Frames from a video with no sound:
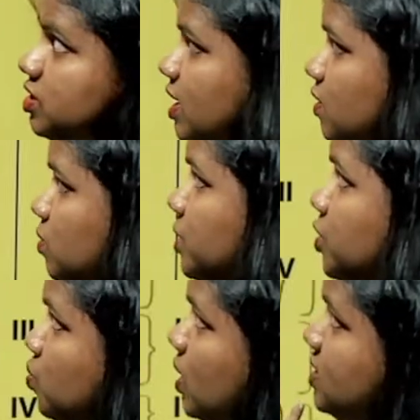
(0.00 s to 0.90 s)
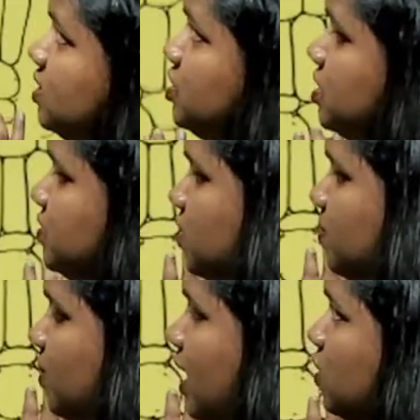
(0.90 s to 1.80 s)
There will be 2 assertions from
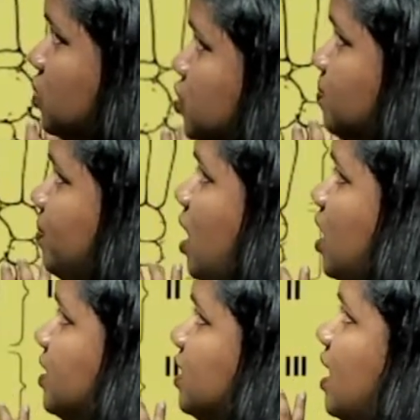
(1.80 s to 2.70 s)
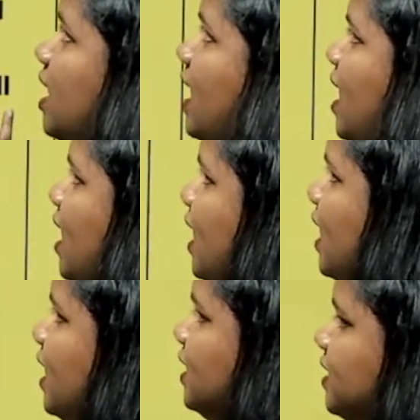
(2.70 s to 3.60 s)
biology part,
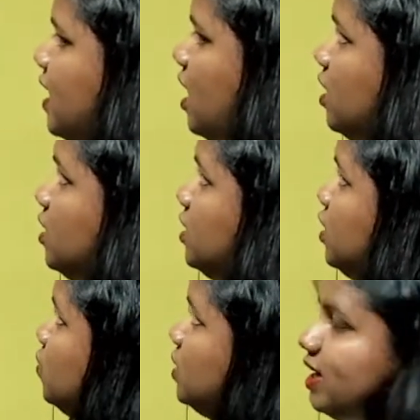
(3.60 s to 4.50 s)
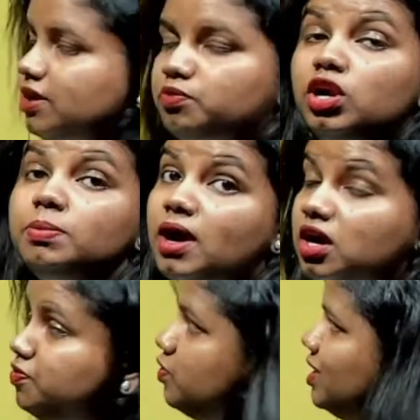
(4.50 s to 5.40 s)
and yeah, you will get 1
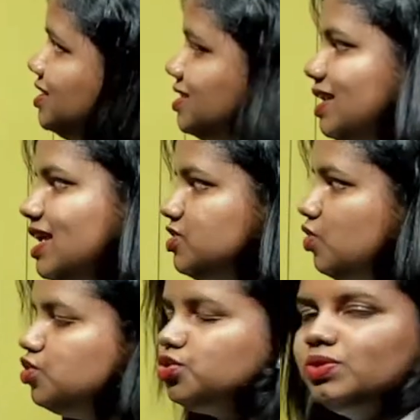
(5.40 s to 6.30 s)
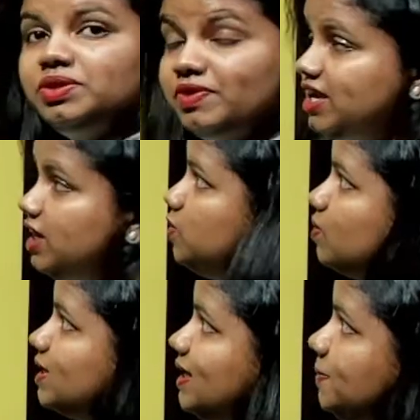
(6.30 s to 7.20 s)
mark for each. Let's go through it very
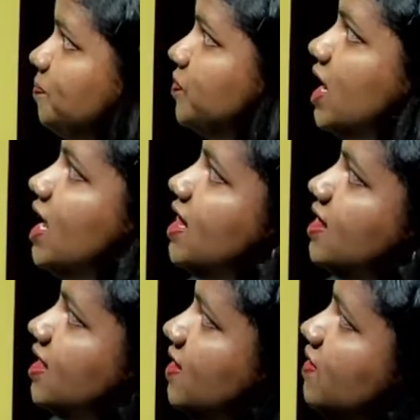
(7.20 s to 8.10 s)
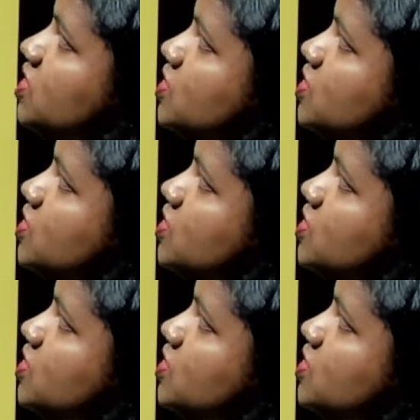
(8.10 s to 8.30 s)
quickly. In the given